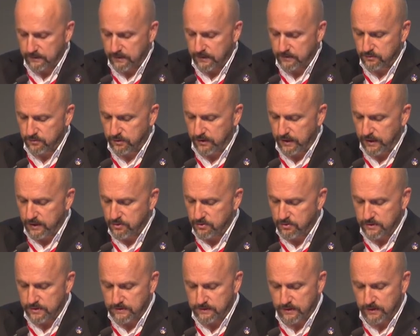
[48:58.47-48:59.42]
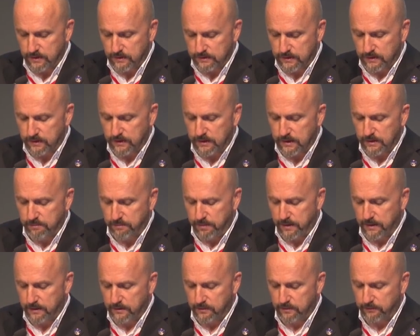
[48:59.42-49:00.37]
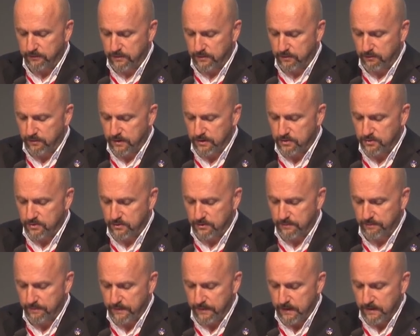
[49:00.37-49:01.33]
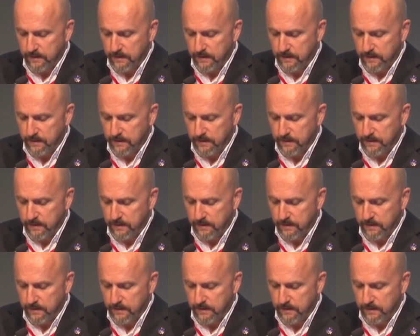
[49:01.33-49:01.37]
education is another key part of innovation.